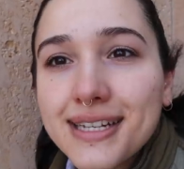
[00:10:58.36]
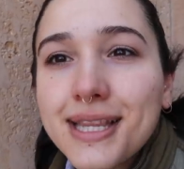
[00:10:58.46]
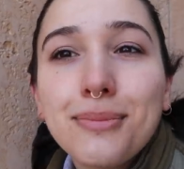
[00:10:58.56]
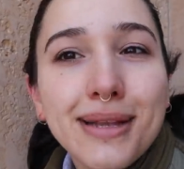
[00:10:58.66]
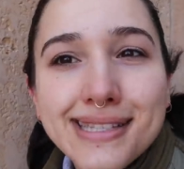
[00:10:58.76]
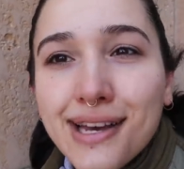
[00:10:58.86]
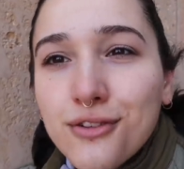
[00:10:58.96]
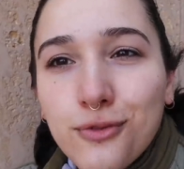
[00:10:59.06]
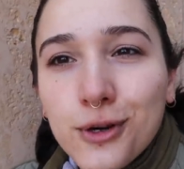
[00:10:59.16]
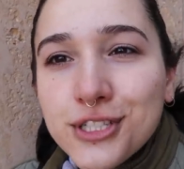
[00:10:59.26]
That means that
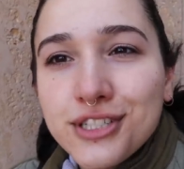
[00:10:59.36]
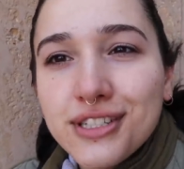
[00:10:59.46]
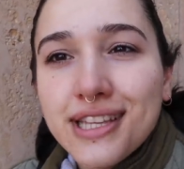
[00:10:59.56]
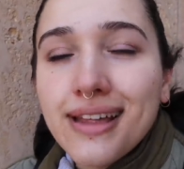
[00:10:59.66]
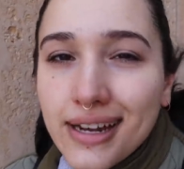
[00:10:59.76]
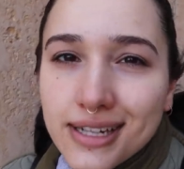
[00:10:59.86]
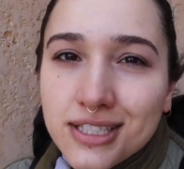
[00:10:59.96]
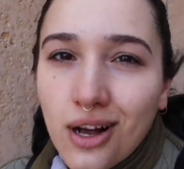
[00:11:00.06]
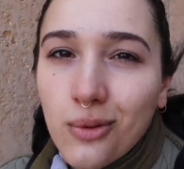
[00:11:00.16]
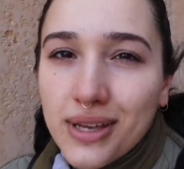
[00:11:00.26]
unfortunately, that is
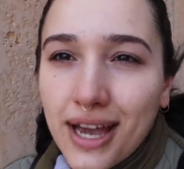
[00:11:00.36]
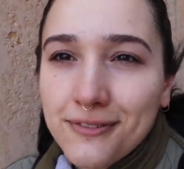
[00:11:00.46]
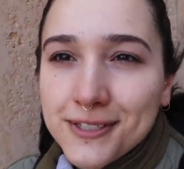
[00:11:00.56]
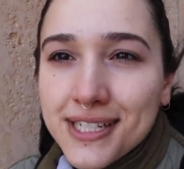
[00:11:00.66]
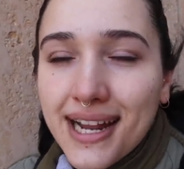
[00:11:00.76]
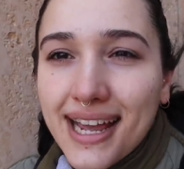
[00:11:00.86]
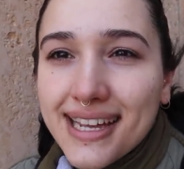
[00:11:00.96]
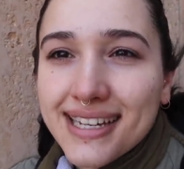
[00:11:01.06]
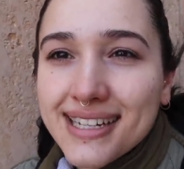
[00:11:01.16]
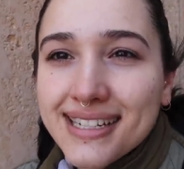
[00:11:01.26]
all we have for
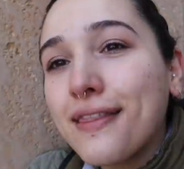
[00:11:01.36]
today.